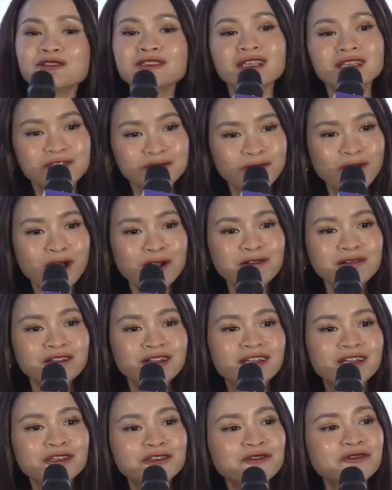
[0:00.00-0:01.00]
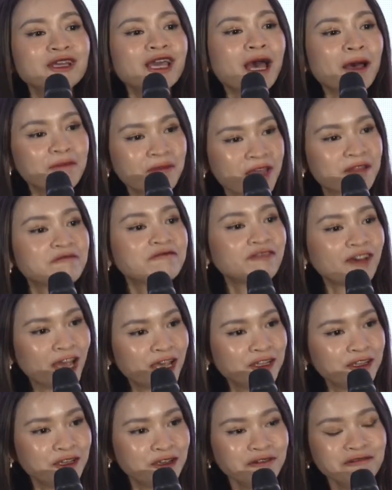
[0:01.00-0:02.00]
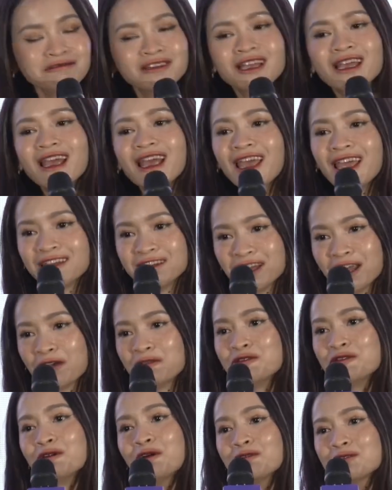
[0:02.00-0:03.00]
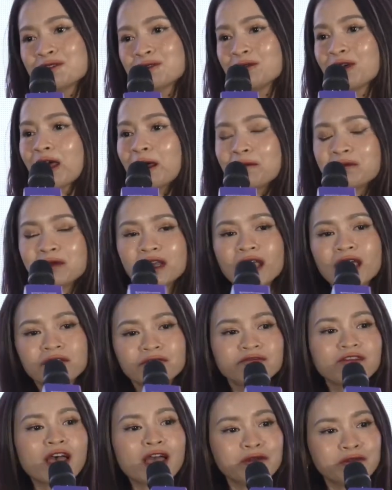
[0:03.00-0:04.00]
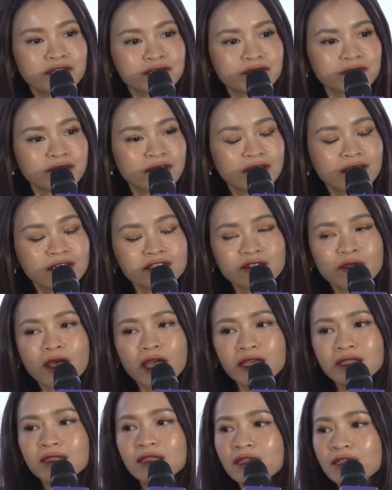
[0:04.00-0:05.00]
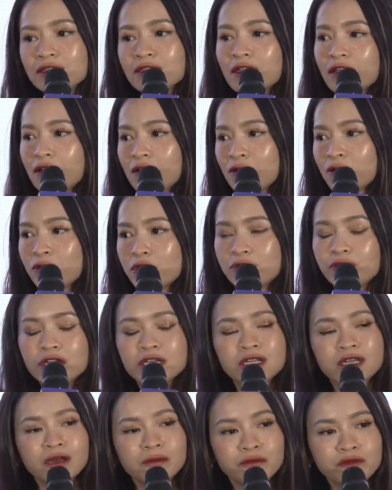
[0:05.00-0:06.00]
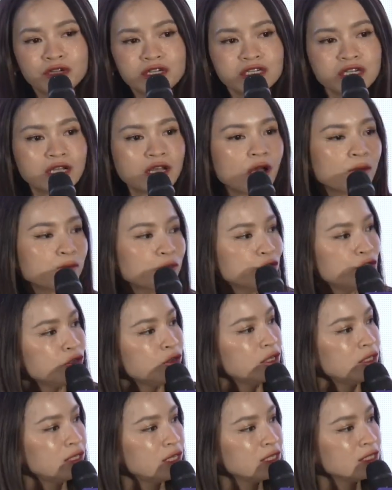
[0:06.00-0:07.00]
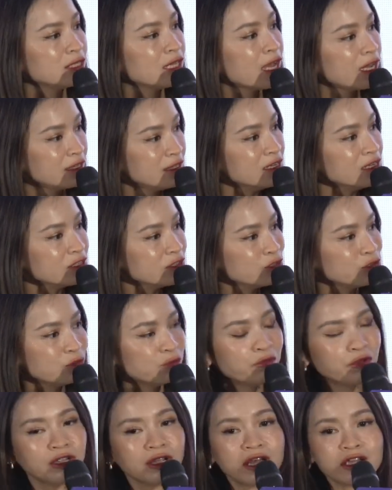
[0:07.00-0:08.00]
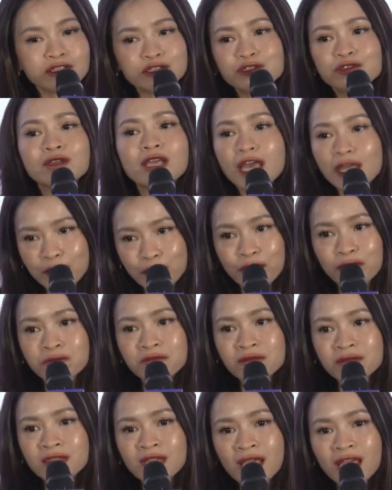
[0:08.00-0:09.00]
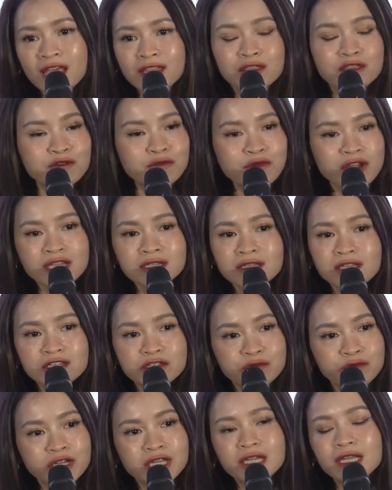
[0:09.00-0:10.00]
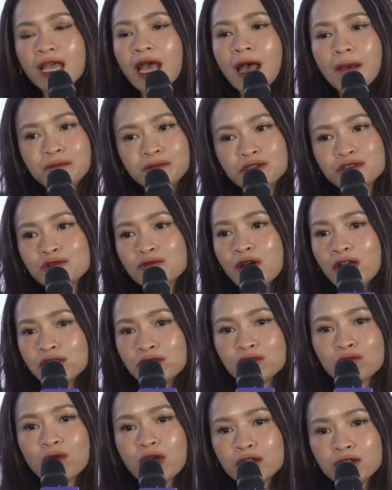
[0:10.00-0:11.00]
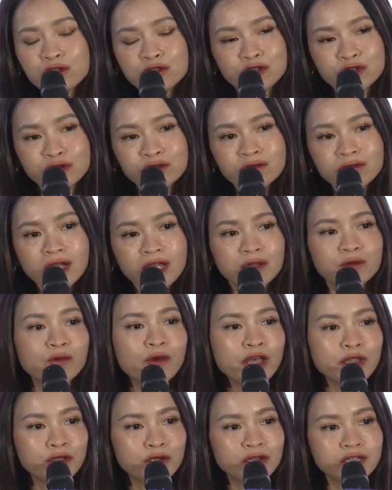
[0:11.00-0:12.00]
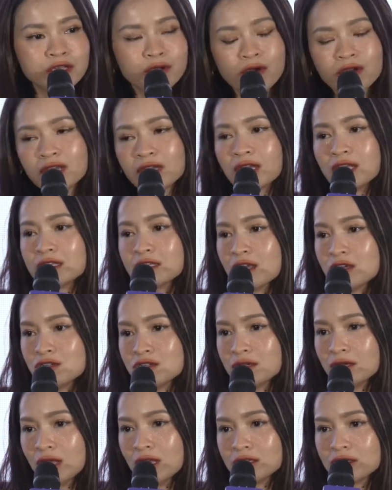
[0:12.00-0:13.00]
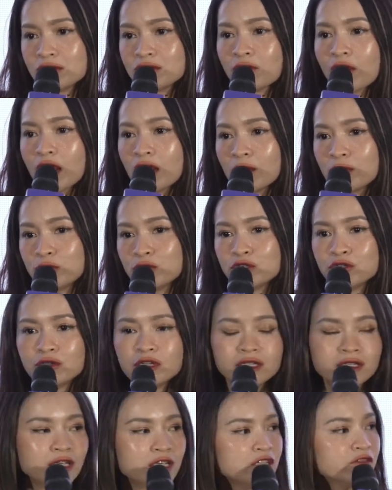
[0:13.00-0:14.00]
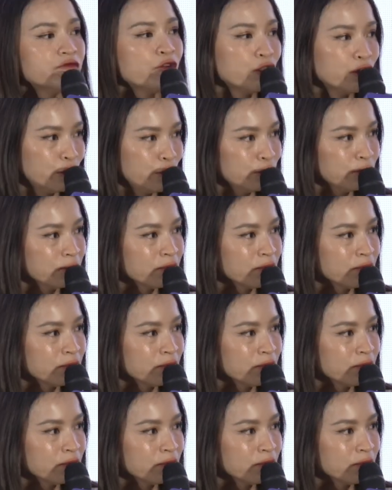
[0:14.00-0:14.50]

as well, to come and find you, and now you also come here and find us. So I think we really appreciate opportunities like this to bring us together. And the rest is really up to what you want to do and whether the organization has the right opportunities for you.